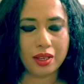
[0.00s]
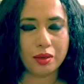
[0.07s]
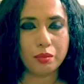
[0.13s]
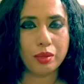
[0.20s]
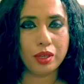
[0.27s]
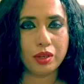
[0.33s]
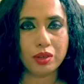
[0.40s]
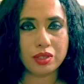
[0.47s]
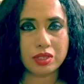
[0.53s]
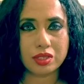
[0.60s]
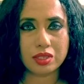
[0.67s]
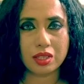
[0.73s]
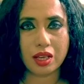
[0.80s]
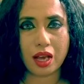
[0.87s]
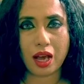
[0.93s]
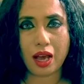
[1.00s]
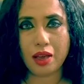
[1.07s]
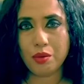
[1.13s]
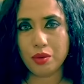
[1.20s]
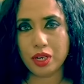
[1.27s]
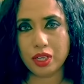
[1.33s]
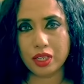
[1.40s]
Because I
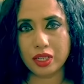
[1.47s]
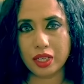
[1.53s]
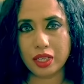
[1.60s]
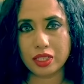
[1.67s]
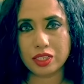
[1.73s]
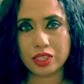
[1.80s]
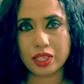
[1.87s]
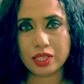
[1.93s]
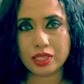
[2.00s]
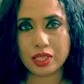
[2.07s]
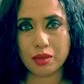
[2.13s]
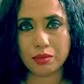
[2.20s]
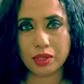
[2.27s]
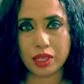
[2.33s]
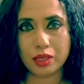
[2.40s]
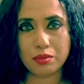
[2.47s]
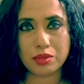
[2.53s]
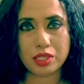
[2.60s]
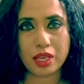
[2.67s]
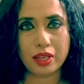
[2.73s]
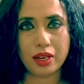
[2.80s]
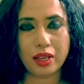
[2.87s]
work in aged care
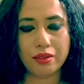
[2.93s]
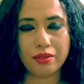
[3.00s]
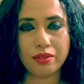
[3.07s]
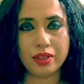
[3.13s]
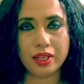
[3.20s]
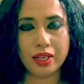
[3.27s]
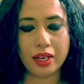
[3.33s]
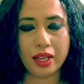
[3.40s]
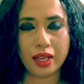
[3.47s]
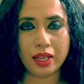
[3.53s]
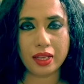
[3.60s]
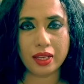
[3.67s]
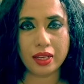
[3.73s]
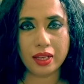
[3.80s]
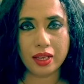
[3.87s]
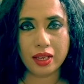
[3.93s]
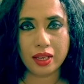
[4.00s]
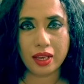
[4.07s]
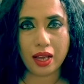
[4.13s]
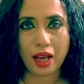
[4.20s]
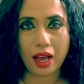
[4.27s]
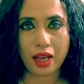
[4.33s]
sometimes, and I feel like
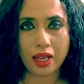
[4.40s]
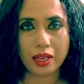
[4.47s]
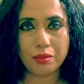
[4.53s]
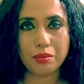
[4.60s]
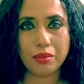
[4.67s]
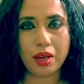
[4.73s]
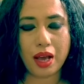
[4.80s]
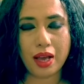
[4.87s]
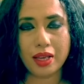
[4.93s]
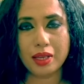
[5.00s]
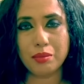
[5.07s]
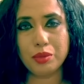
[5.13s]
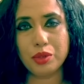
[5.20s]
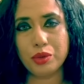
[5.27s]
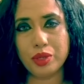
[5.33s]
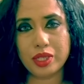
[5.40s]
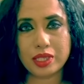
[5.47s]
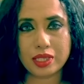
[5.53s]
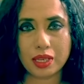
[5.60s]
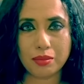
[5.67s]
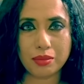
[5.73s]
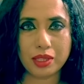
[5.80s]
I am doing
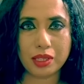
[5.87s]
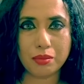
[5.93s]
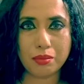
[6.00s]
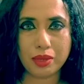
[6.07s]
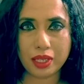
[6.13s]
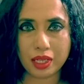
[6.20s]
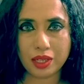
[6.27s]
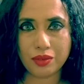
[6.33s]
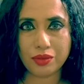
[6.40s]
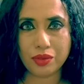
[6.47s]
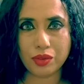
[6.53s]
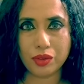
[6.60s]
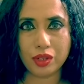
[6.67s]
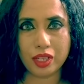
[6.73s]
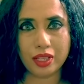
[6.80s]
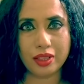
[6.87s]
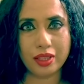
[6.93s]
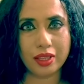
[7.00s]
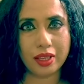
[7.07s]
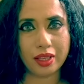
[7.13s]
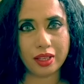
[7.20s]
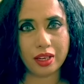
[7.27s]
something meaningful in
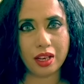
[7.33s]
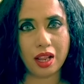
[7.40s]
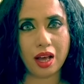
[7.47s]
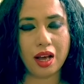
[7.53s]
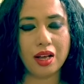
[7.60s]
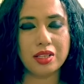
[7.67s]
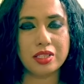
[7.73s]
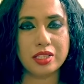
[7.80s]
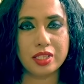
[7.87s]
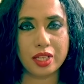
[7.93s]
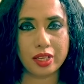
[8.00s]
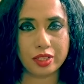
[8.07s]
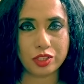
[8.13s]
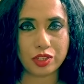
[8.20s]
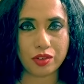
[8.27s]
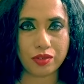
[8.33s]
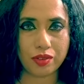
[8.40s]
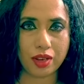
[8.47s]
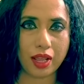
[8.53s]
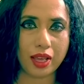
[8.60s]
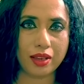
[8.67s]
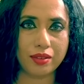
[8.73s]
their last stage of
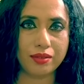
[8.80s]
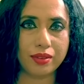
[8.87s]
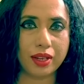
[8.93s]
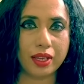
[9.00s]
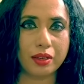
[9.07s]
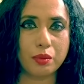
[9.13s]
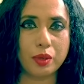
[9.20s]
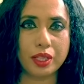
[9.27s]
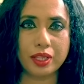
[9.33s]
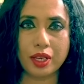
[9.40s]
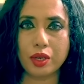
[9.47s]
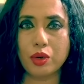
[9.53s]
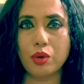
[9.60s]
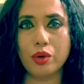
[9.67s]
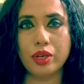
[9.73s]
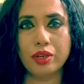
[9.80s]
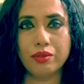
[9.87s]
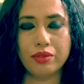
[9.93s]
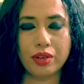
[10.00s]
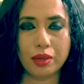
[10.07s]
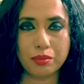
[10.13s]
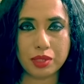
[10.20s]
life. Like when they're going
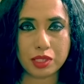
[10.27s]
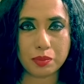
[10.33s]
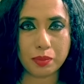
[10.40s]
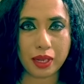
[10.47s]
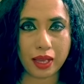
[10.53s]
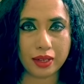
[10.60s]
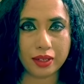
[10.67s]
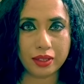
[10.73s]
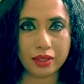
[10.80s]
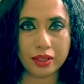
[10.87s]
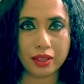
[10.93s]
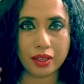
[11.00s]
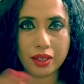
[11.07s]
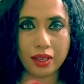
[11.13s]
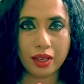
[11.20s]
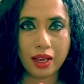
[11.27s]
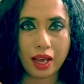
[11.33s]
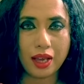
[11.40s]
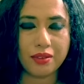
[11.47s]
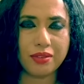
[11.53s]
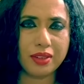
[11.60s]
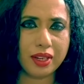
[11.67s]
from this planet,
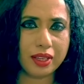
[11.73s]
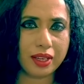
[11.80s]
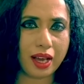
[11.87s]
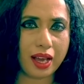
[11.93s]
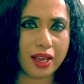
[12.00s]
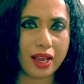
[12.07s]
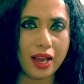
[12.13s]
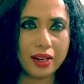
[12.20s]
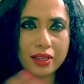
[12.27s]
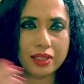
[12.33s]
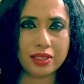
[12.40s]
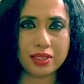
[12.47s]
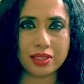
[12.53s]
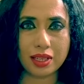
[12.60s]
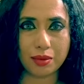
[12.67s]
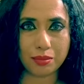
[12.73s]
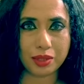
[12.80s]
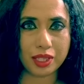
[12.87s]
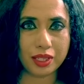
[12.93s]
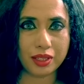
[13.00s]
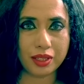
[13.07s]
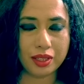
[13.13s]
I feel like I added
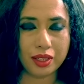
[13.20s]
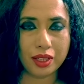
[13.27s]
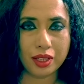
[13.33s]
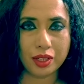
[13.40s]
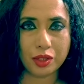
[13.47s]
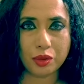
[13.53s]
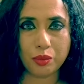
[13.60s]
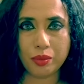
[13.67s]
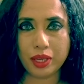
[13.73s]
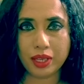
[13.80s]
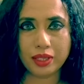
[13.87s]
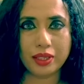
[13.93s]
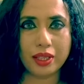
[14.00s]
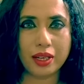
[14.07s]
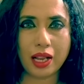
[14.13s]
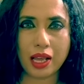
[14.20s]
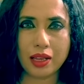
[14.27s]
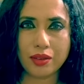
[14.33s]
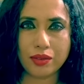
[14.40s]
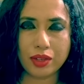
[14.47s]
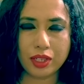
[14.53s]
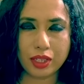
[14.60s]
something to make their
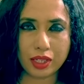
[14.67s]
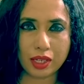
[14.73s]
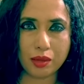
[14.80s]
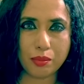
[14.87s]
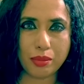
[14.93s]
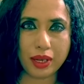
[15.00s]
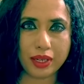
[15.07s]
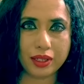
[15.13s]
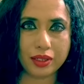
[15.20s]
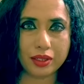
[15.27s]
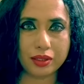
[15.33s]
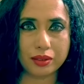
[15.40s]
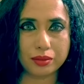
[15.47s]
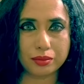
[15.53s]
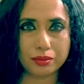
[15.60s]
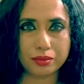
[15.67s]
life a little better.